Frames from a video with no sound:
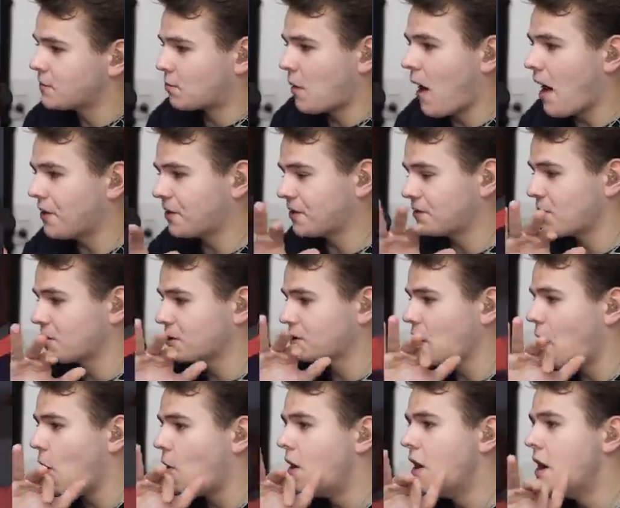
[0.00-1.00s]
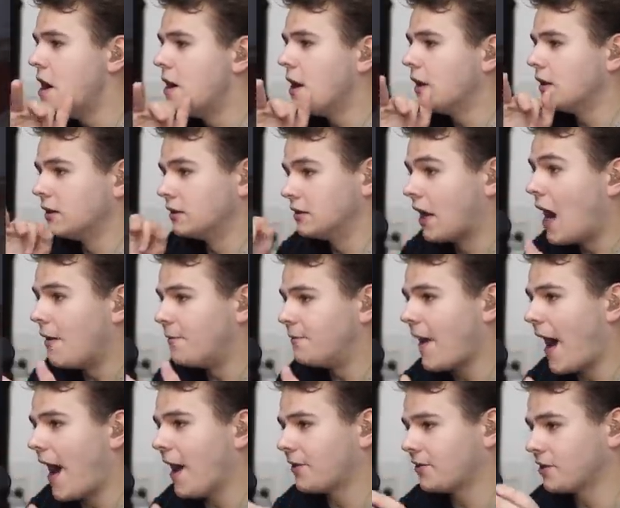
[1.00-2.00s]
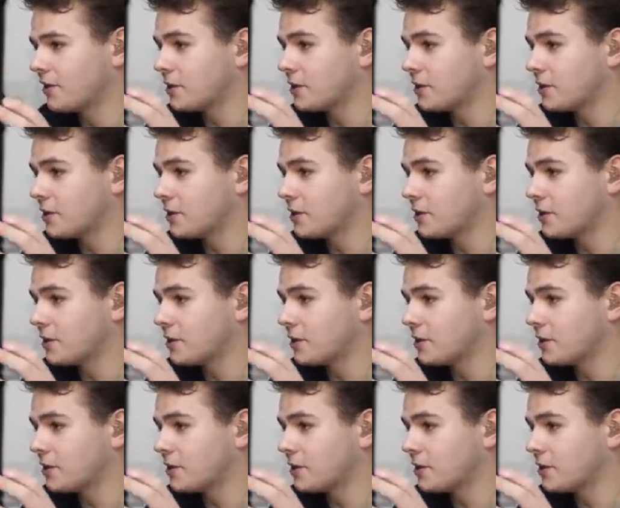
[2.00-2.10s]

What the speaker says: process would go a lot faster.